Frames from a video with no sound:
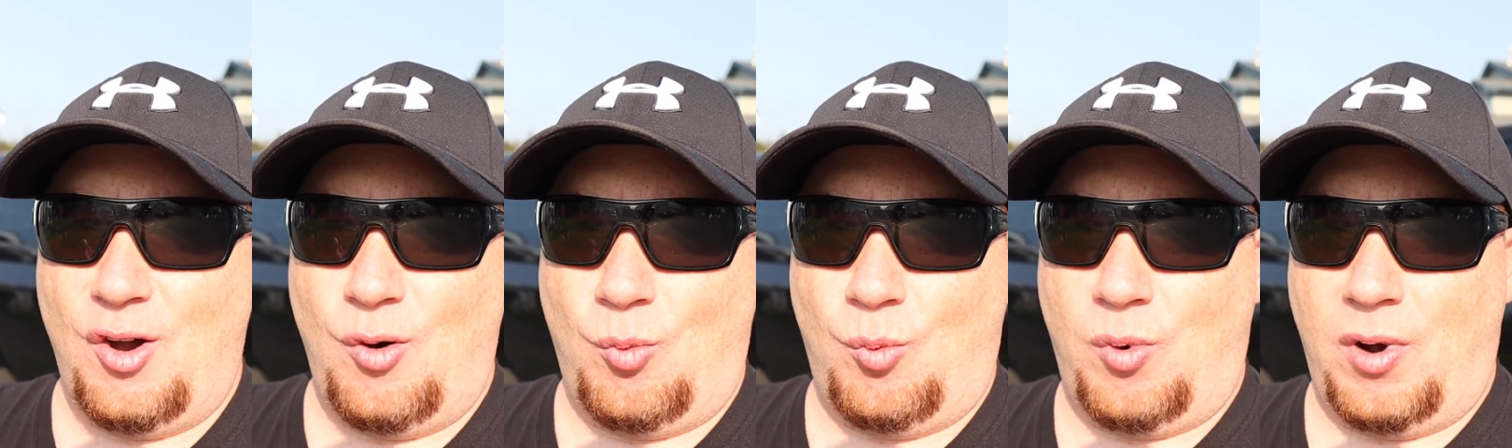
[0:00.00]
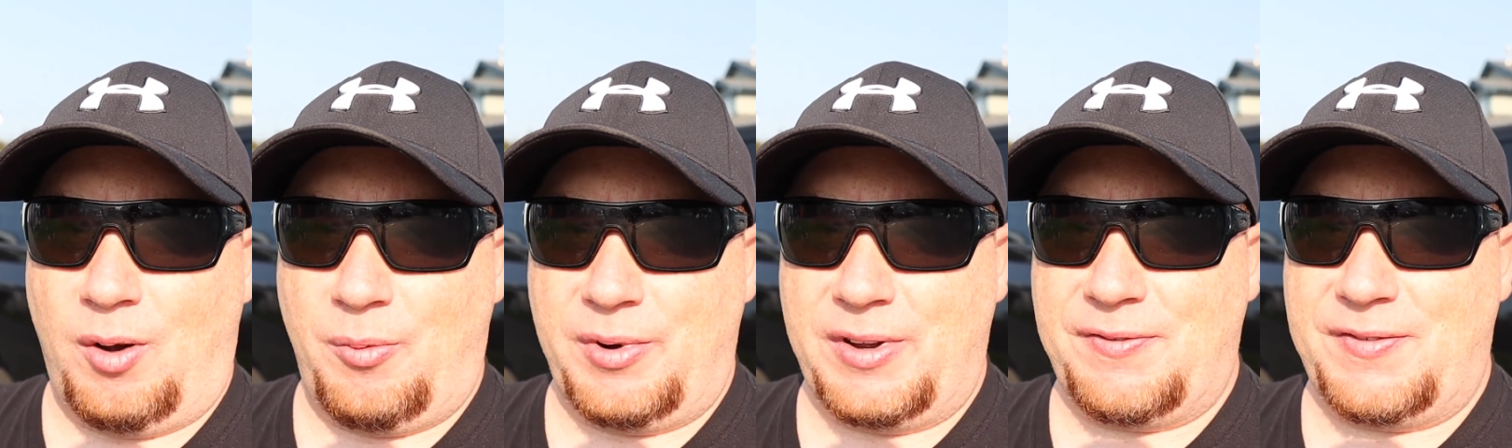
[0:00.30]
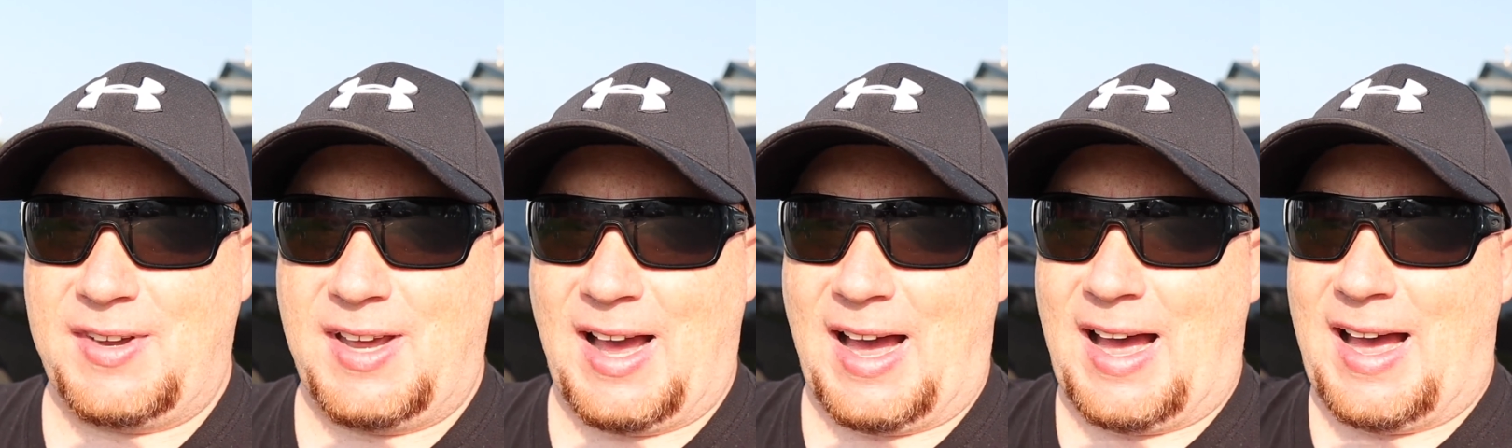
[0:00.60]
what
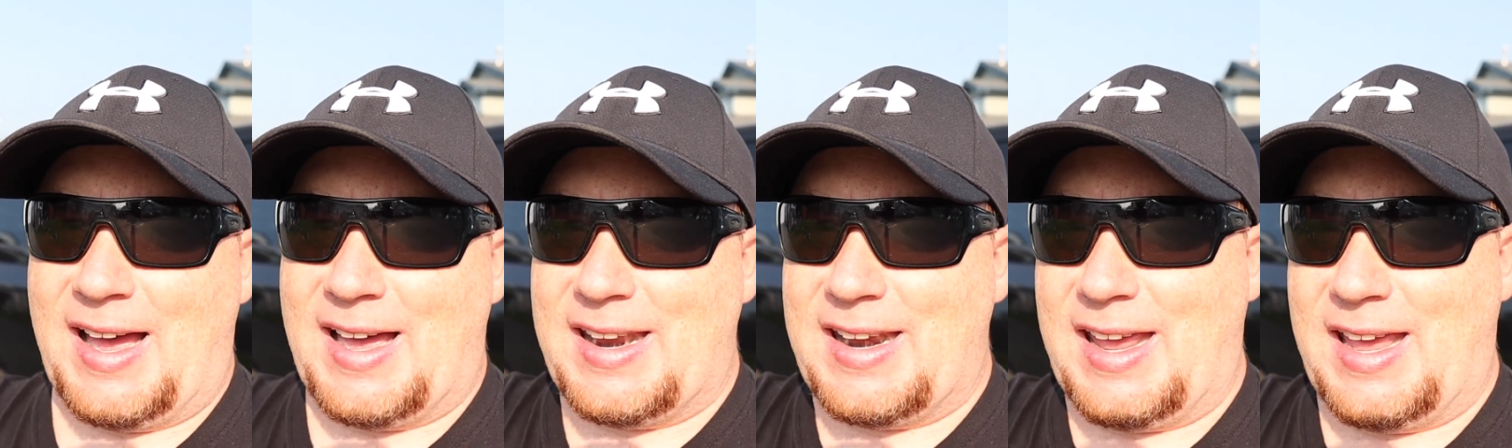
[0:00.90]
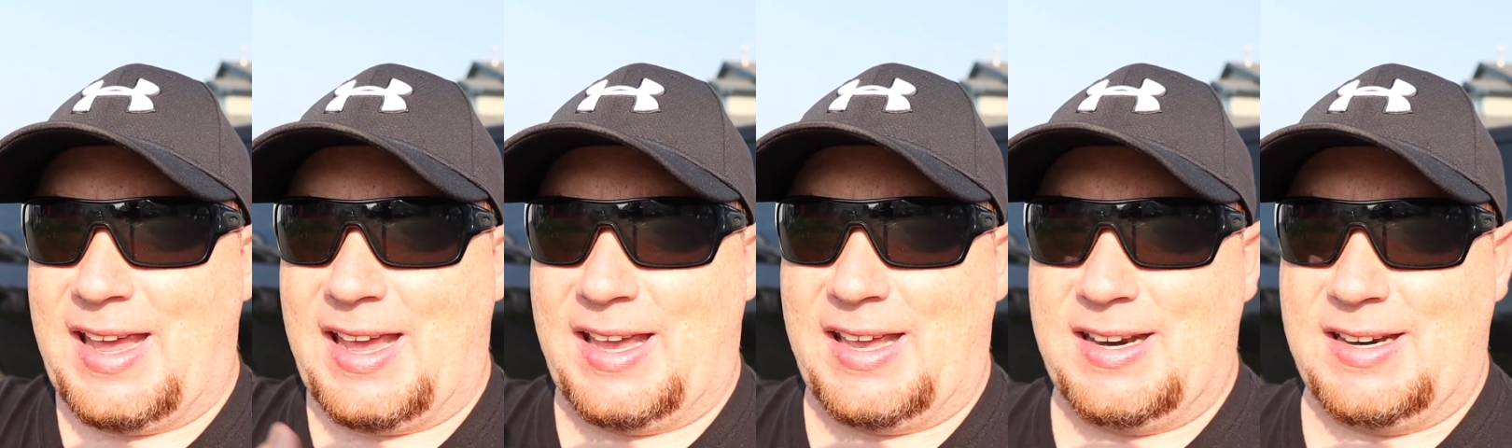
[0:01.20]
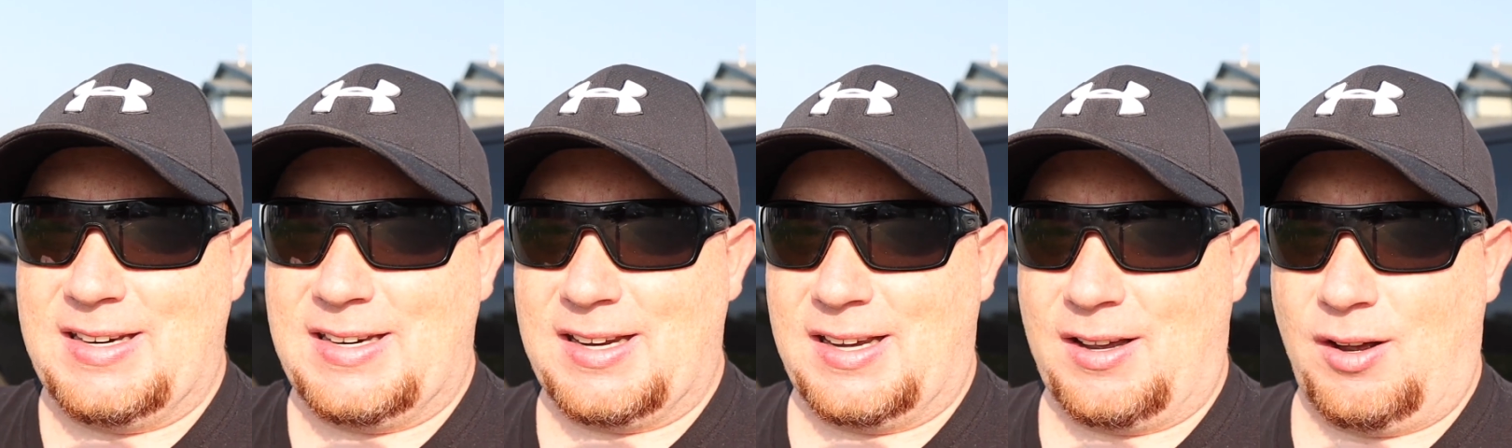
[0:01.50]
we've got
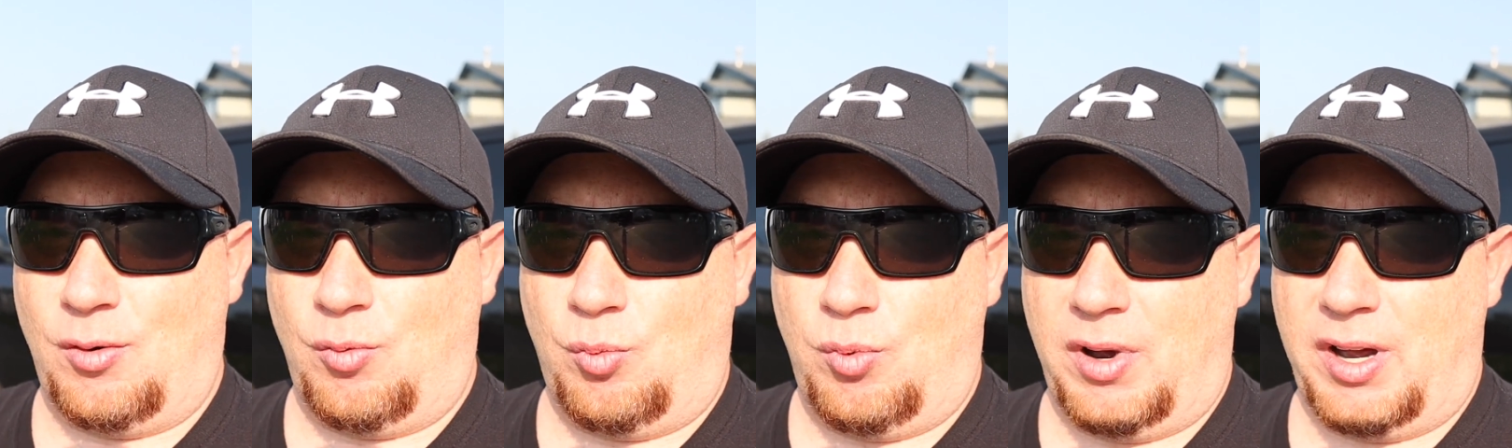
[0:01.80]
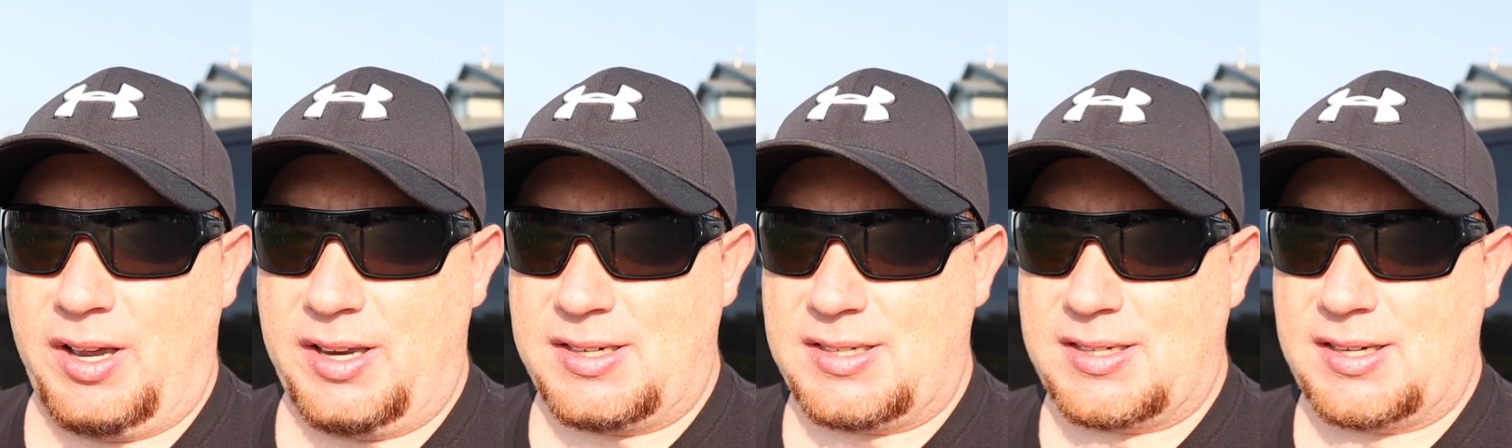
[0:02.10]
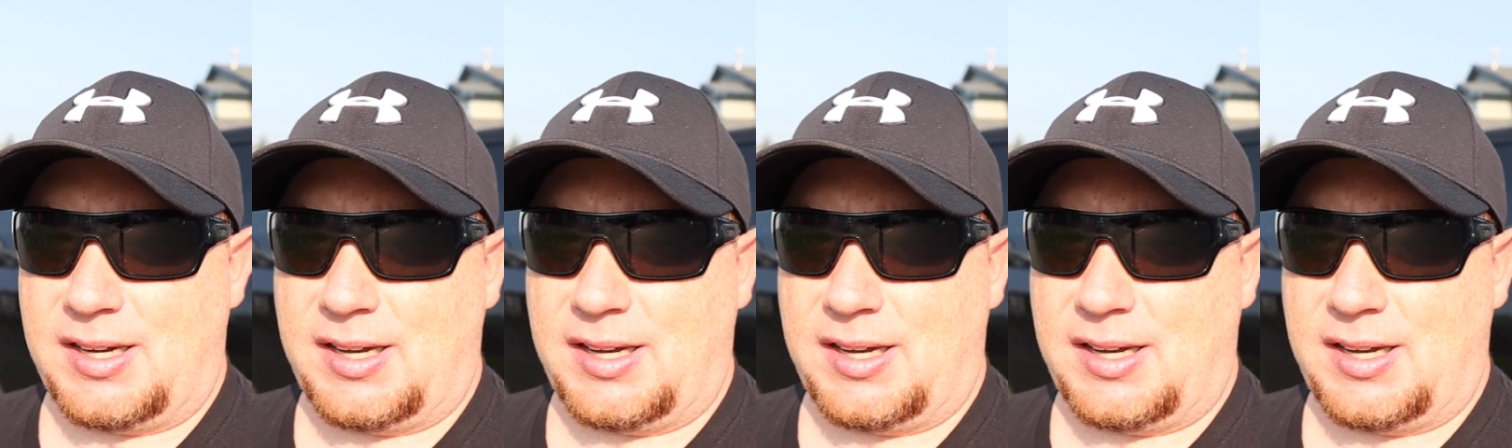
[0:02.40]
and what